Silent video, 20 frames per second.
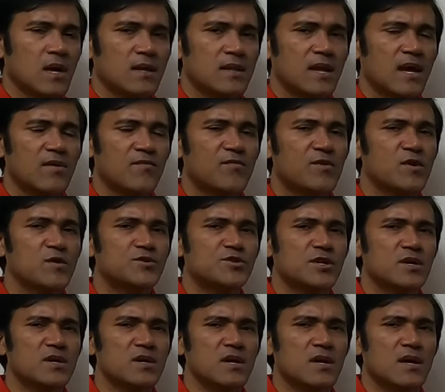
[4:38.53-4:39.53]
Then
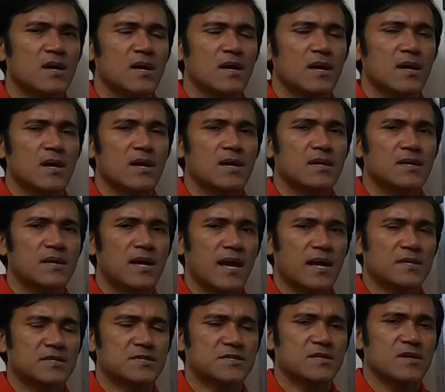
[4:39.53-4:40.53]
future
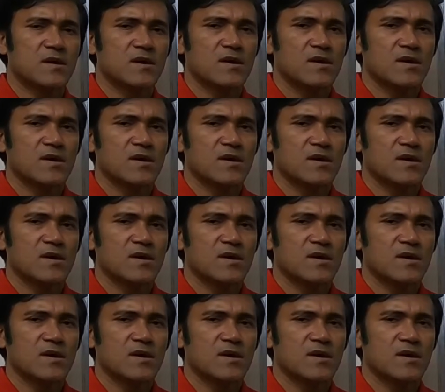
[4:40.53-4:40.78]
tense.